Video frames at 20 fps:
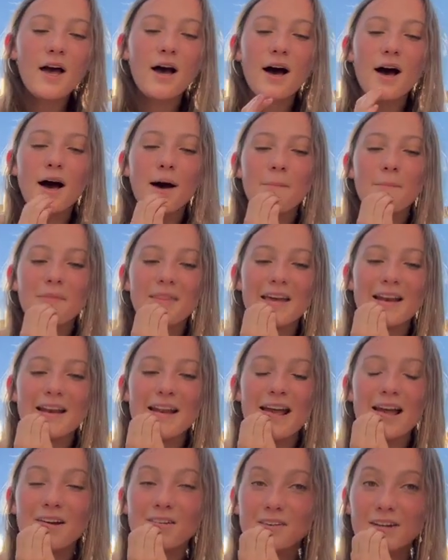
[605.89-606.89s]

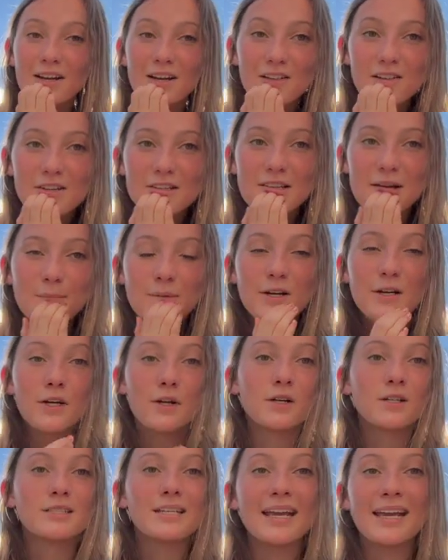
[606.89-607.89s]
Then every other summer
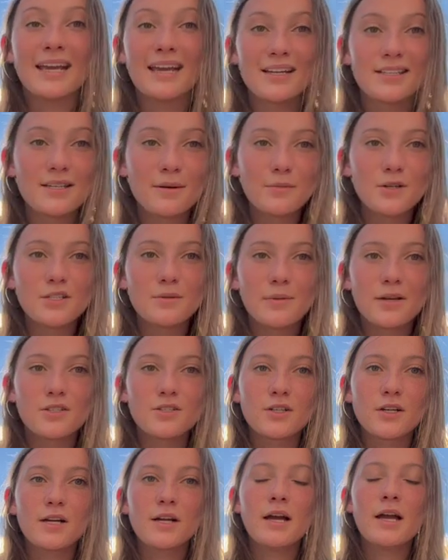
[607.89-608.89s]
you're taking a summer
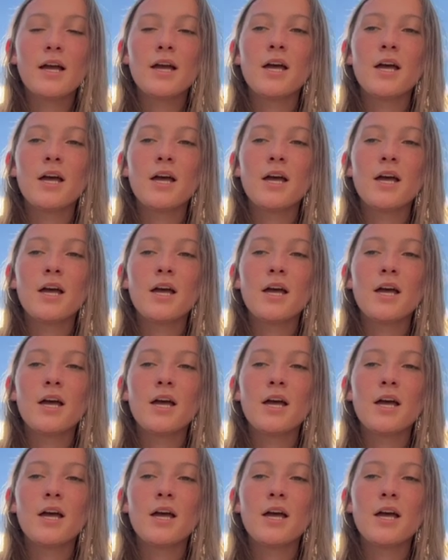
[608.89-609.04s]
semester,